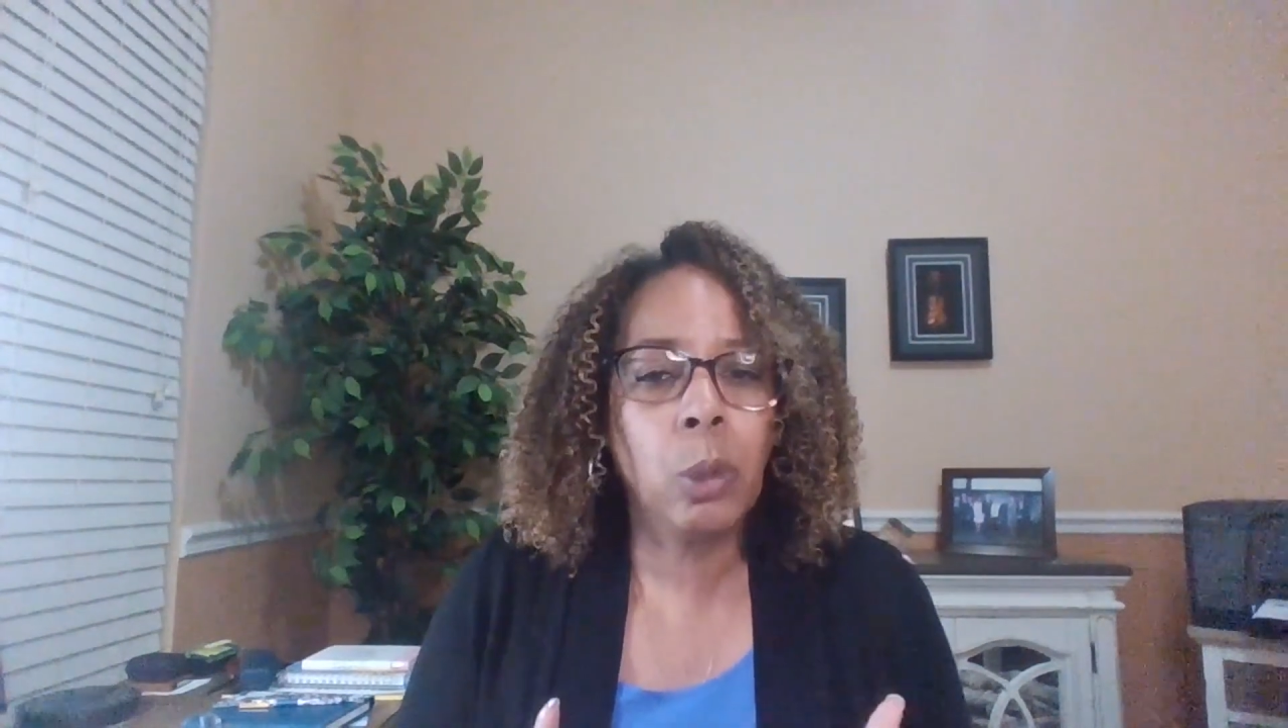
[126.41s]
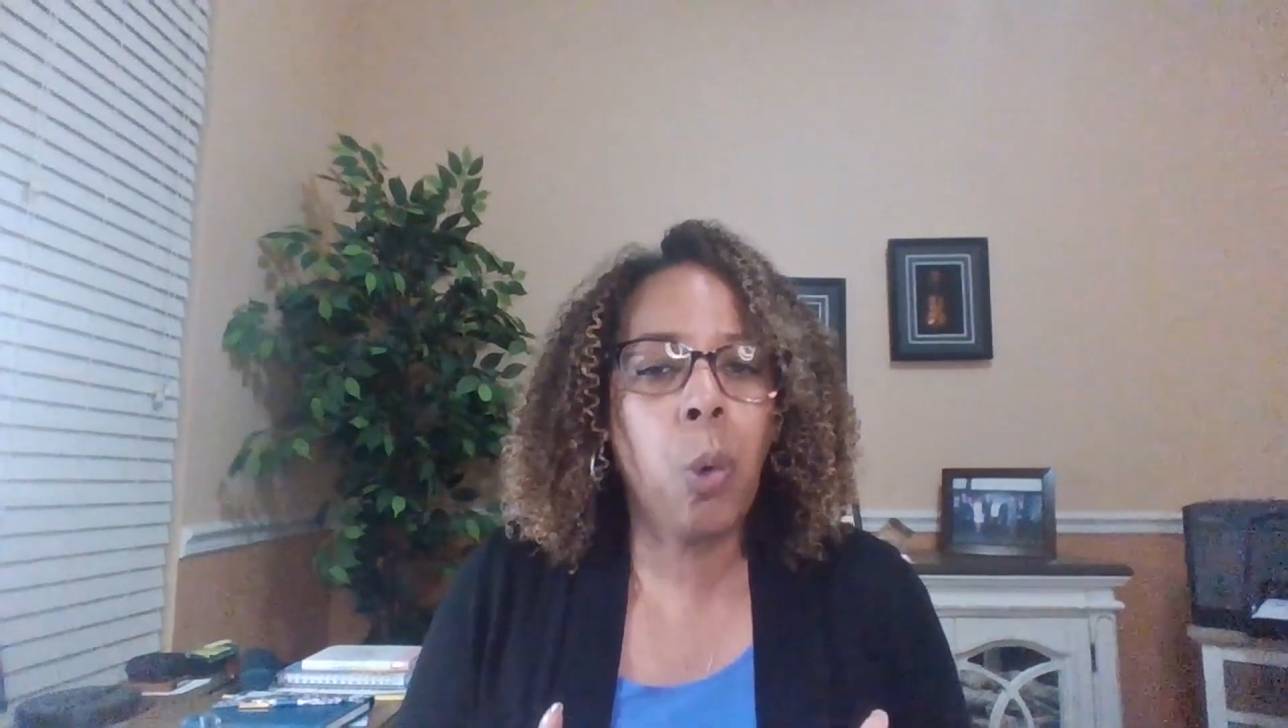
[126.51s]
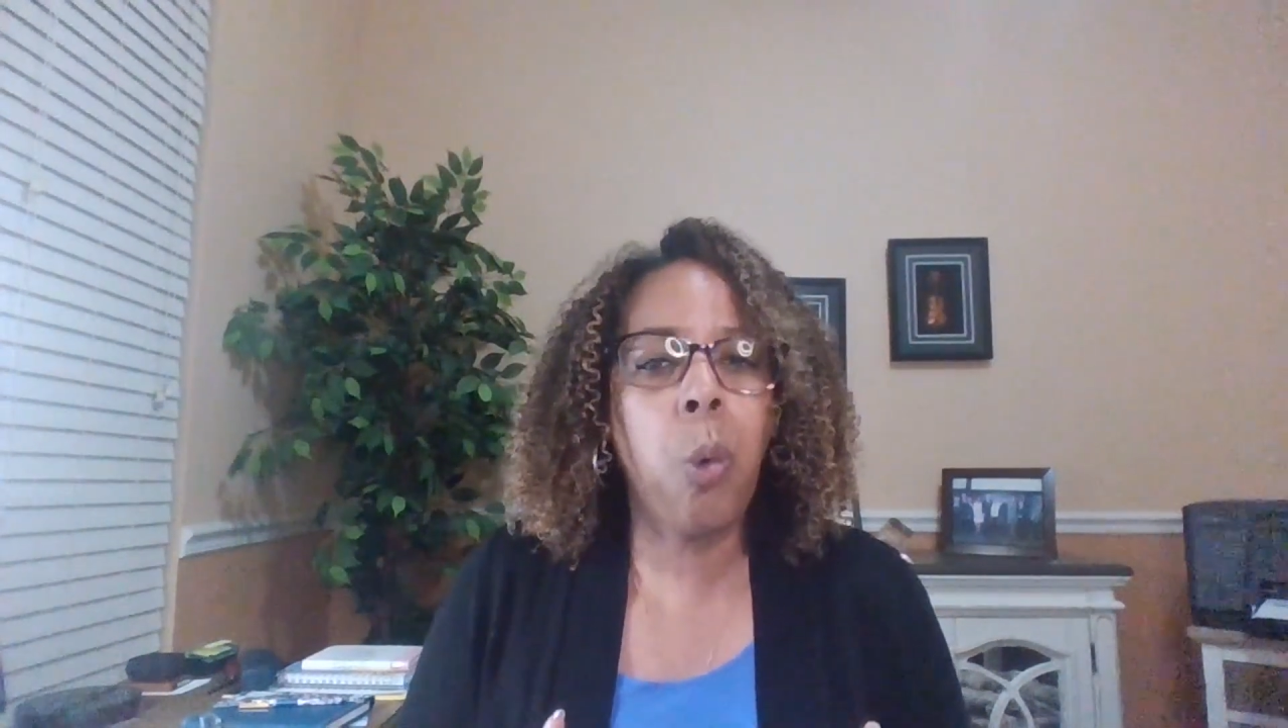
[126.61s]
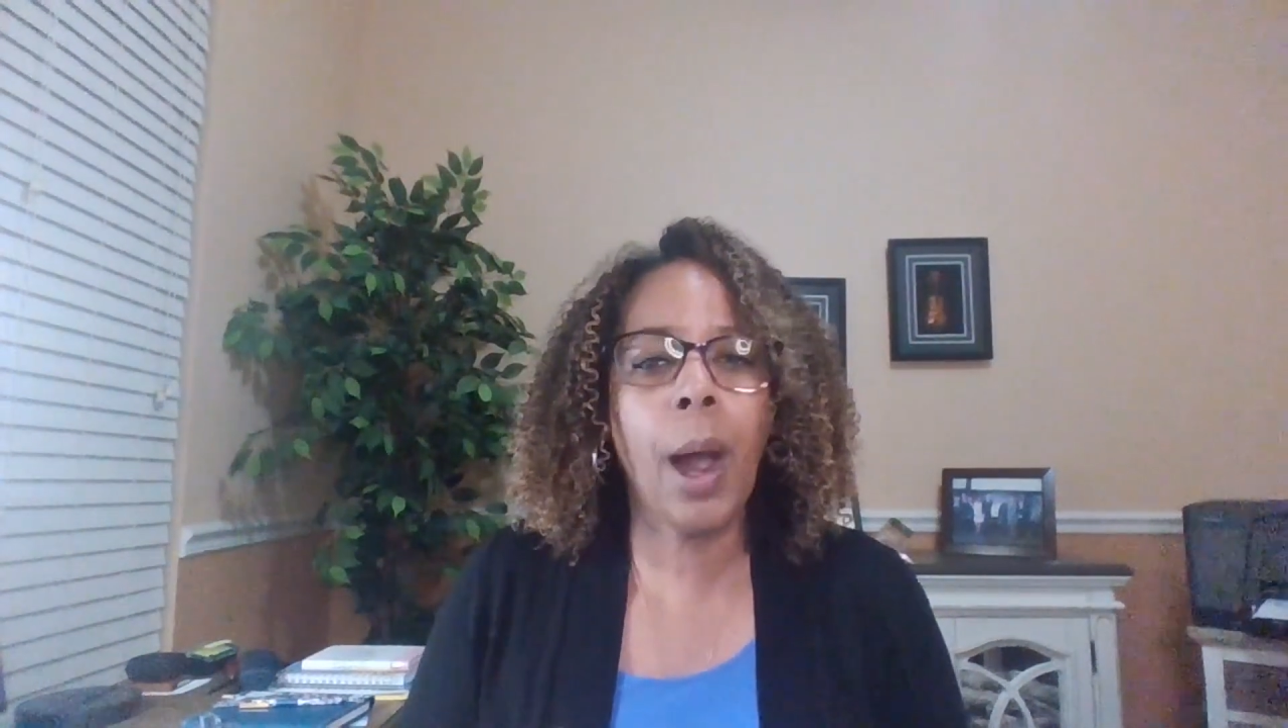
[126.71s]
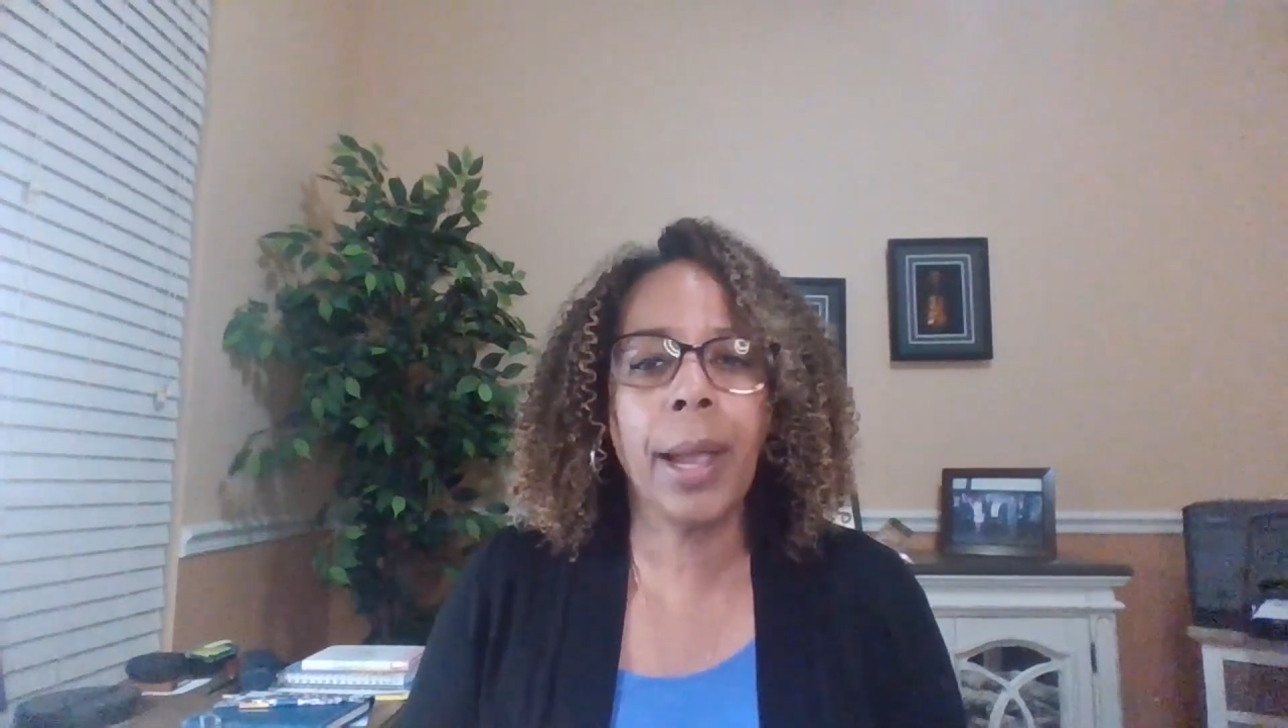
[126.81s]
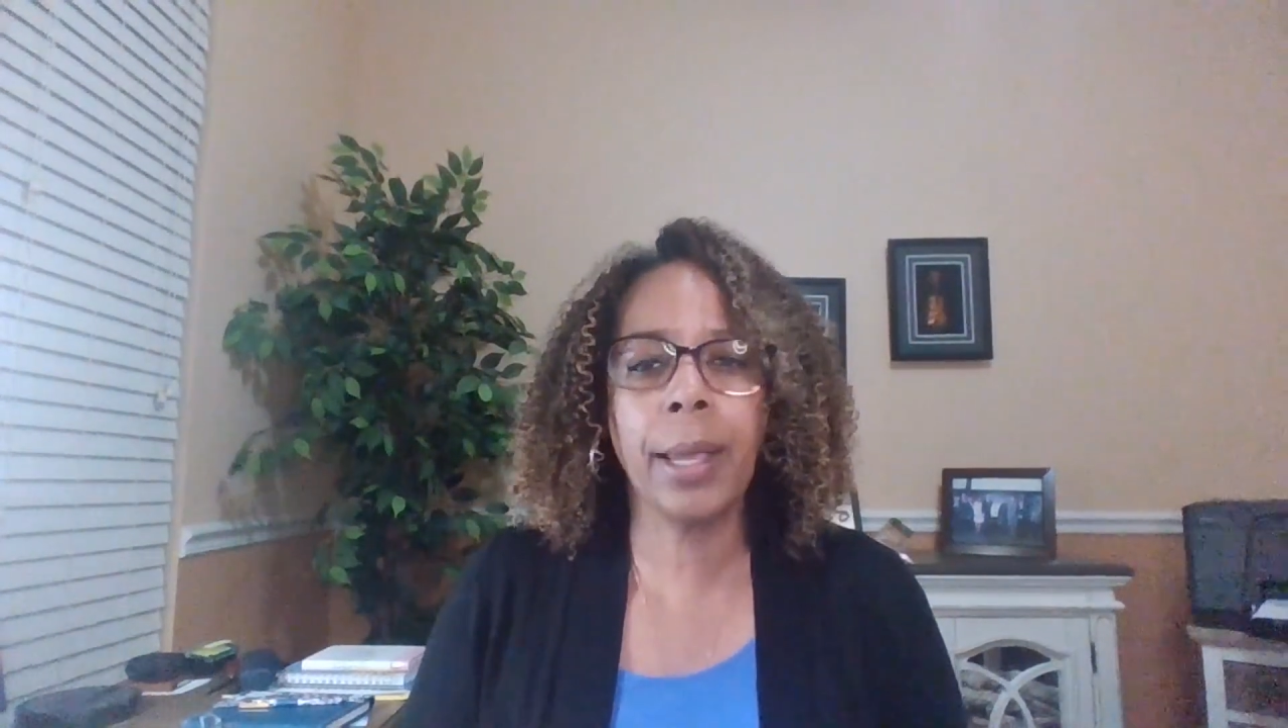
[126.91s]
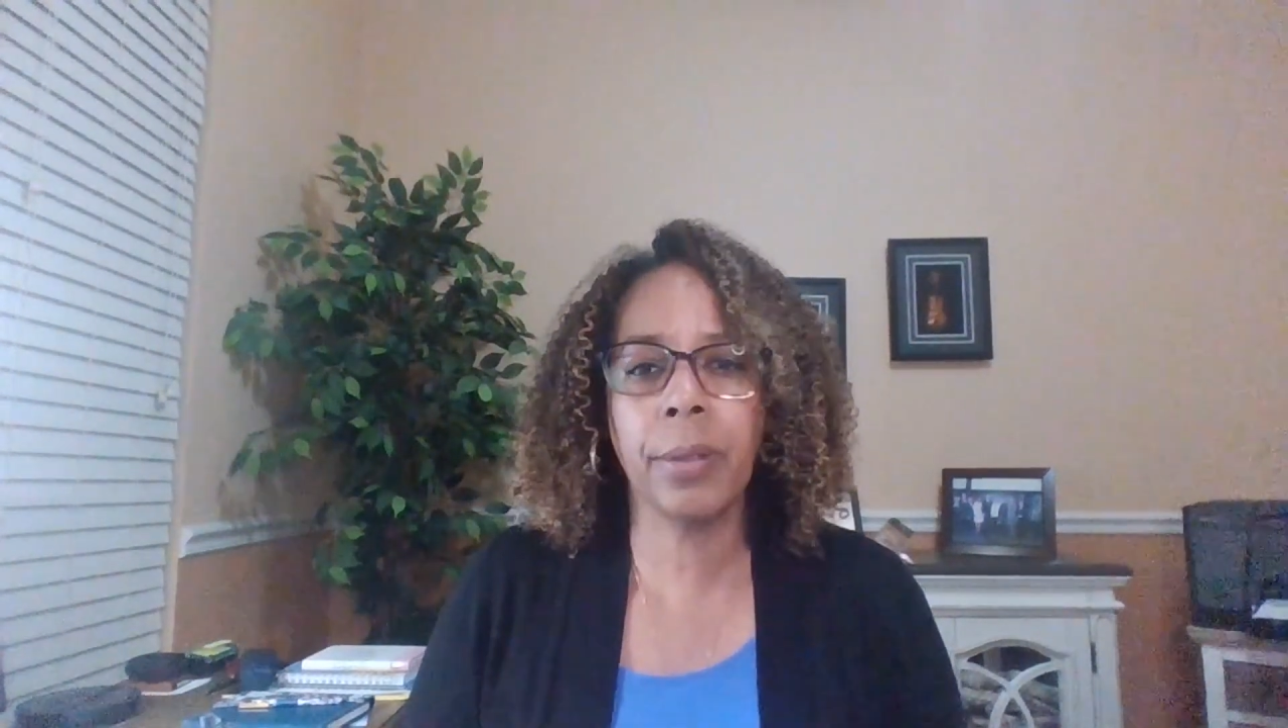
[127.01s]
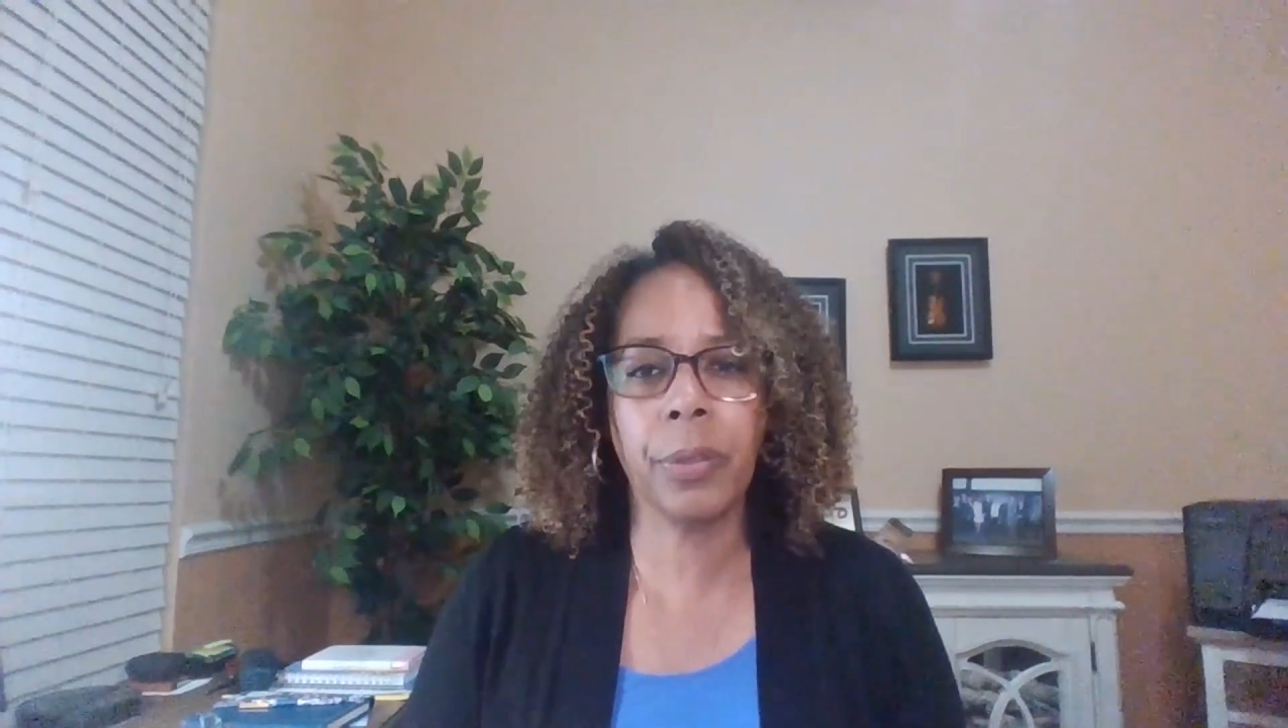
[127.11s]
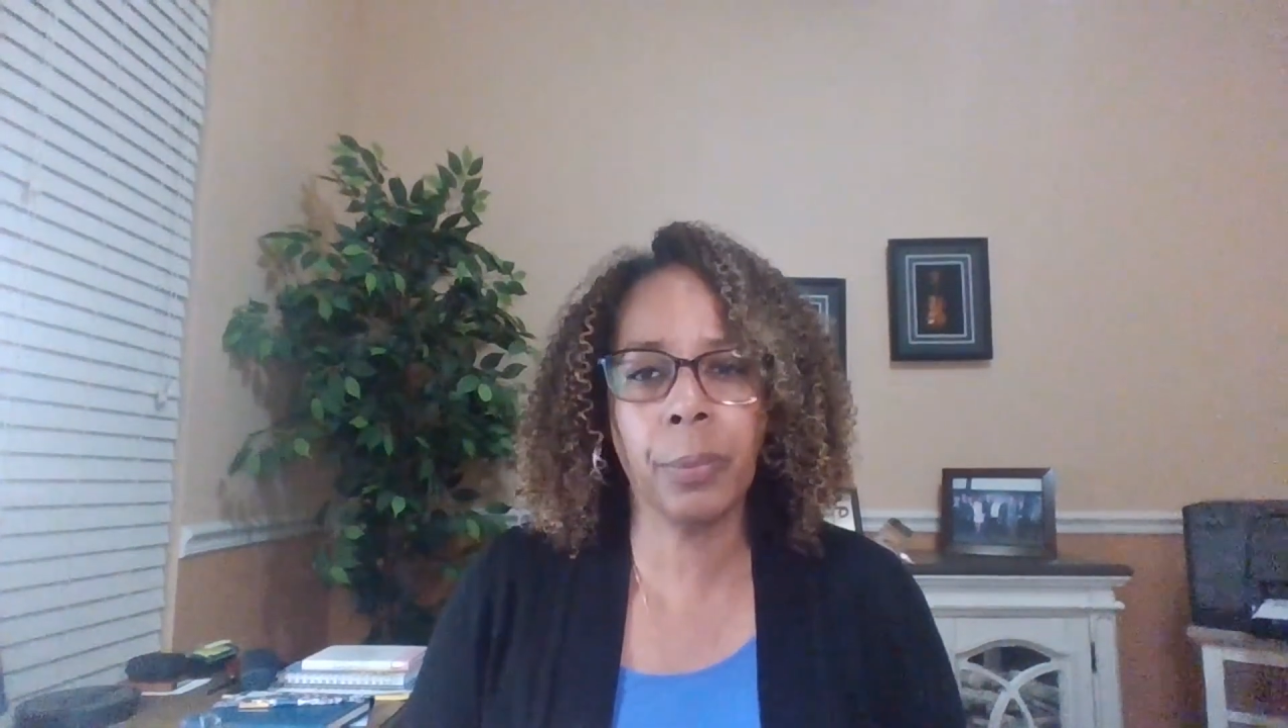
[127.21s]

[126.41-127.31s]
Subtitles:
quiet